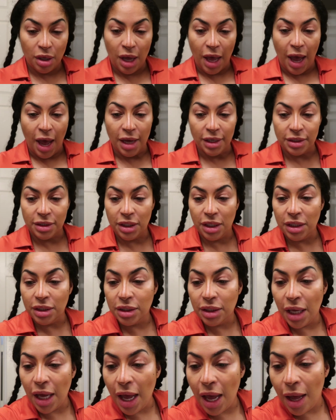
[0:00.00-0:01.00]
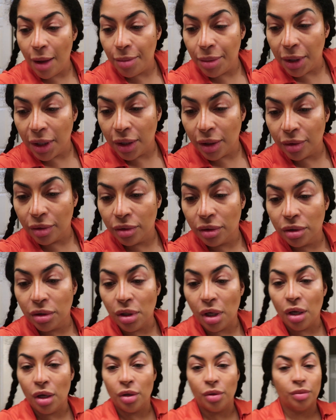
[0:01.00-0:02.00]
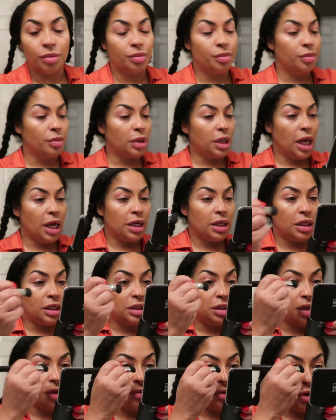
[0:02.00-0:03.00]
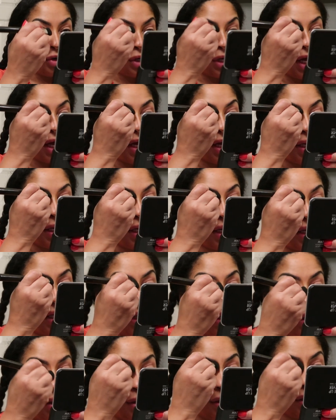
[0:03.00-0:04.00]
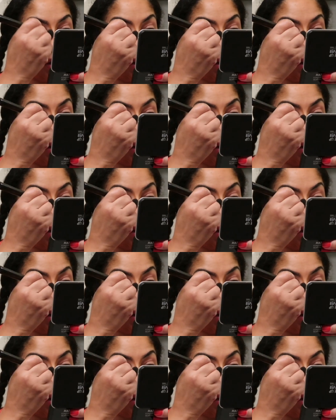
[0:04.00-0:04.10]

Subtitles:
Accidents can happen. So ladies, if you're dating